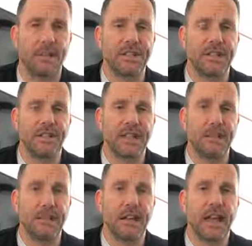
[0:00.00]
Our mission
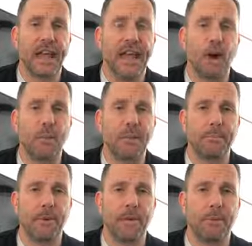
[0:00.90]
statement
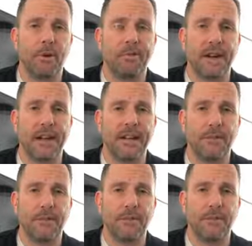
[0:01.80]
helping people find
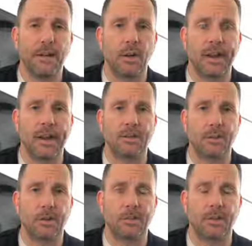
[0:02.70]
and fulfill God's
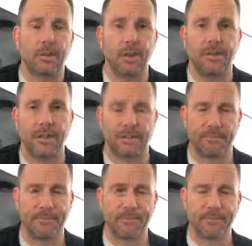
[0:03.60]
purpose for
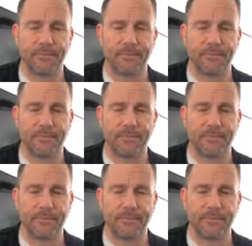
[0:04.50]
living.